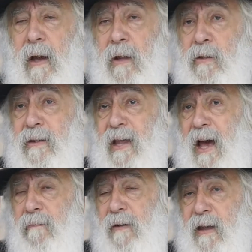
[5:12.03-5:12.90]
And they
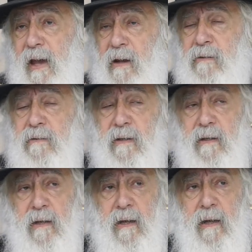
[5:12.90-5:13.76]
have a guarantee
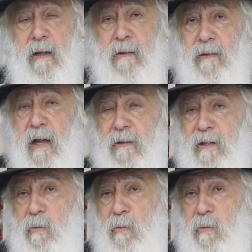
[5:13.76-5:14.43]
that